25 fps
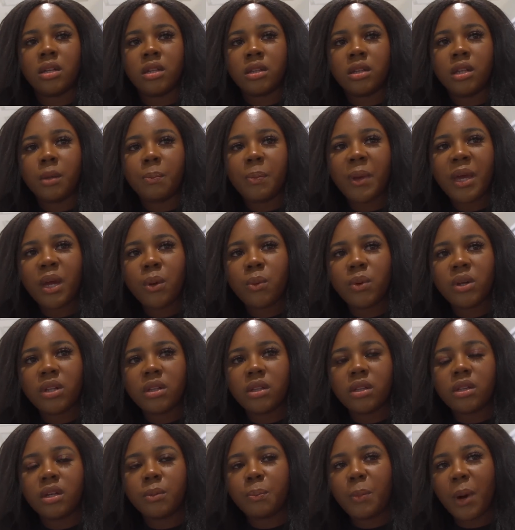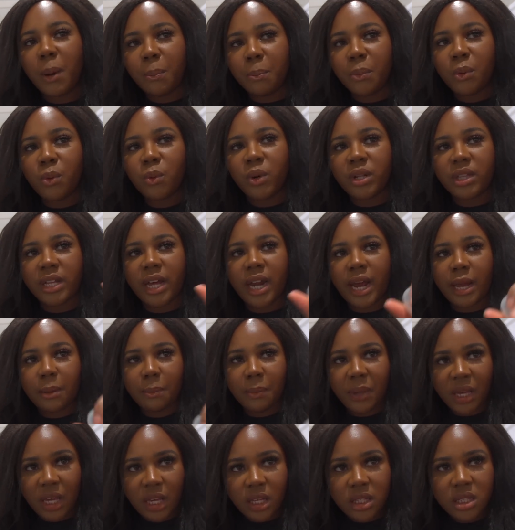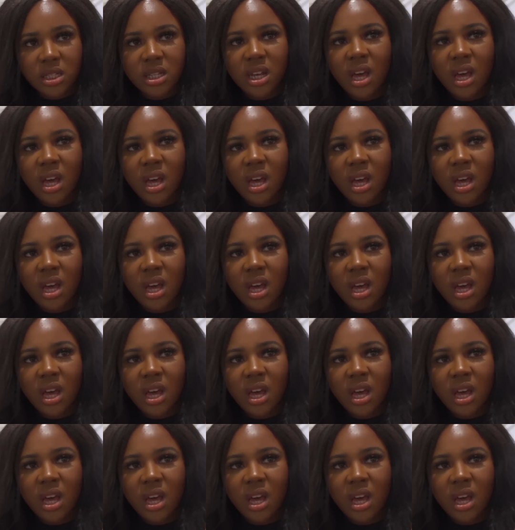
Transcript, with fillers: the pink one the purple one that i picked